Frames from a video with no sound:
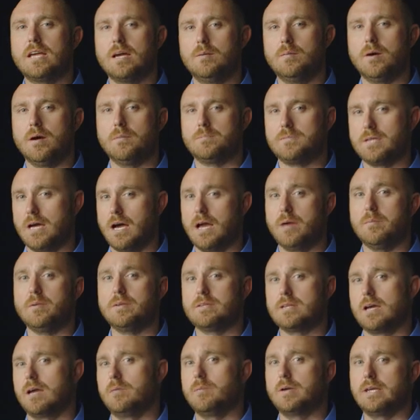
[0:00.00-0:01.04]
come up time
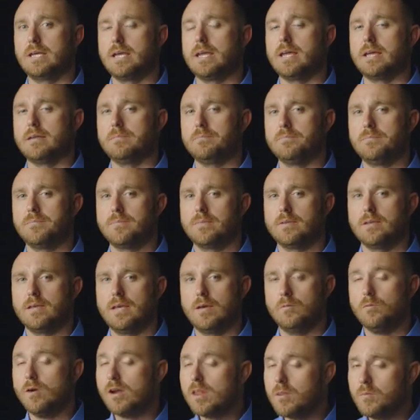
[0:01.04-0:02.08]
and time again.
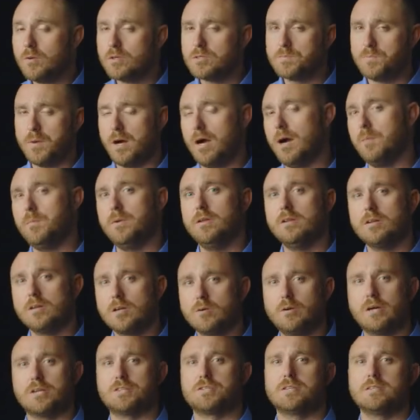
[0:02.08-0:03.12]
And one of the most popular
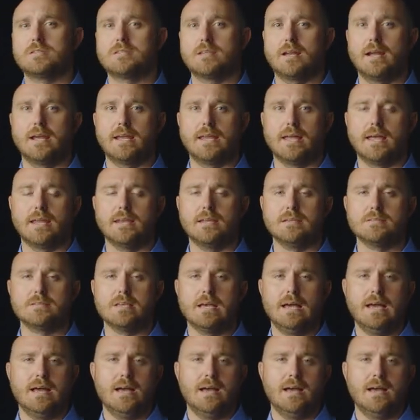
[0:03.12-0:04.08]
questions that I get is,